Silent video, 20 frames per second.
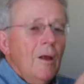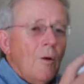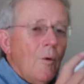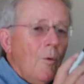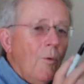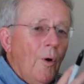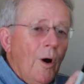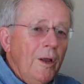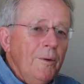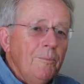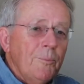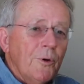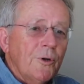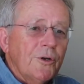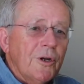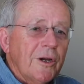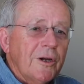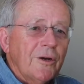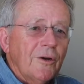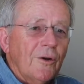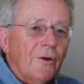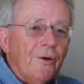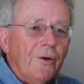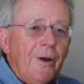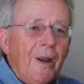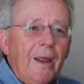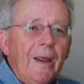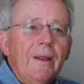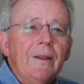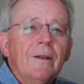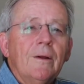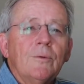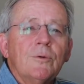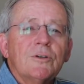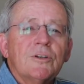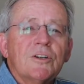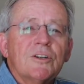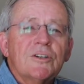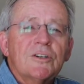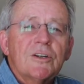One particular day, there
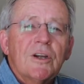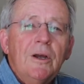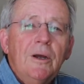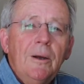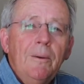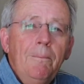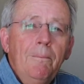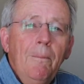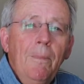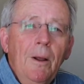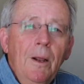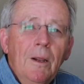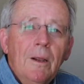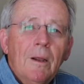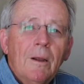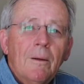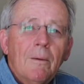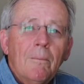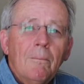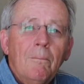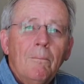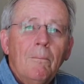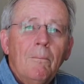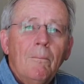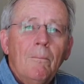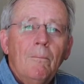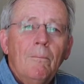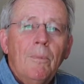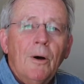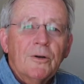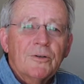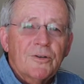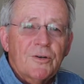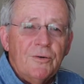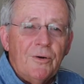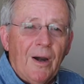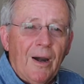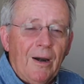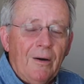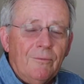was a sub bus
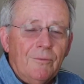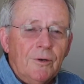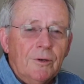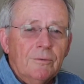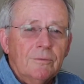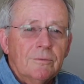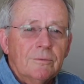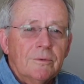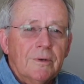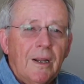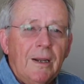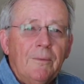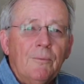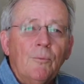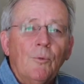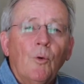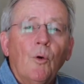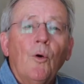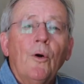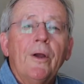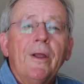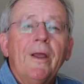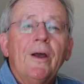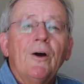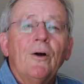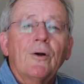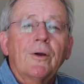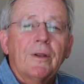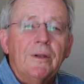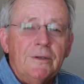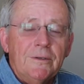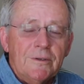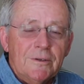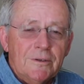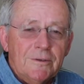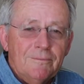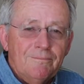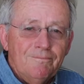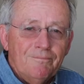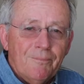driver named Roy
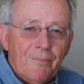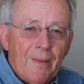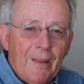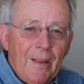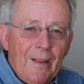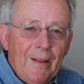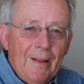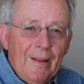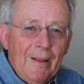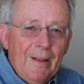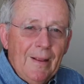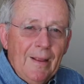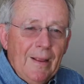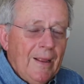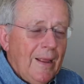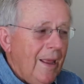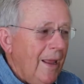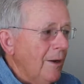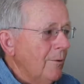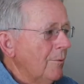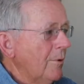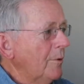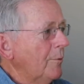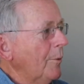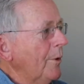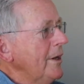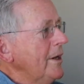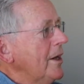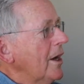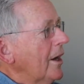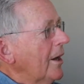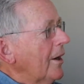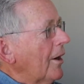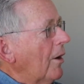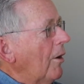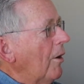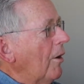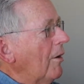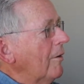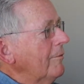Elkins. And when we got
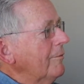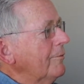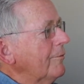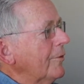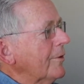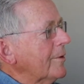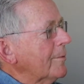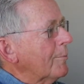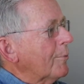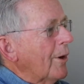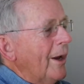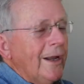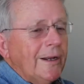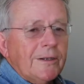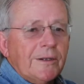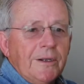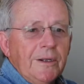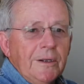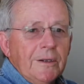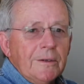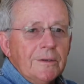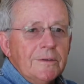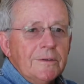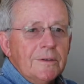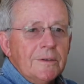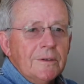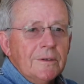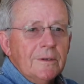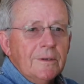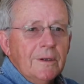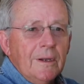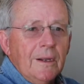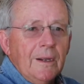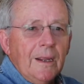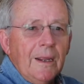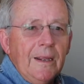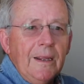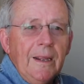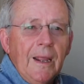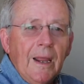off with the Pratt kids,
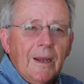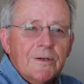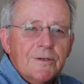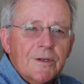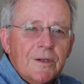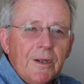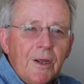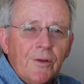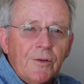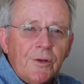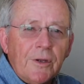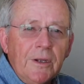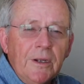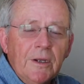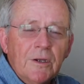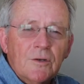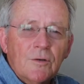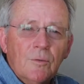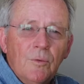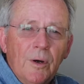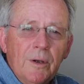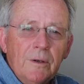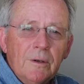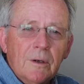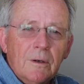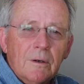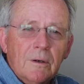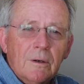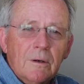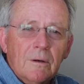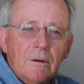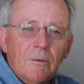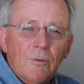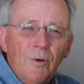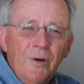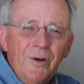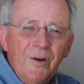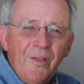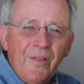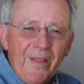he asked the other kids, what
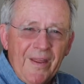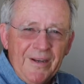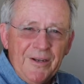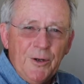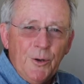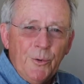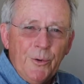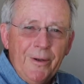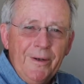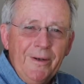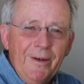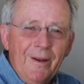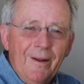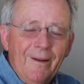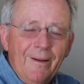are they doing?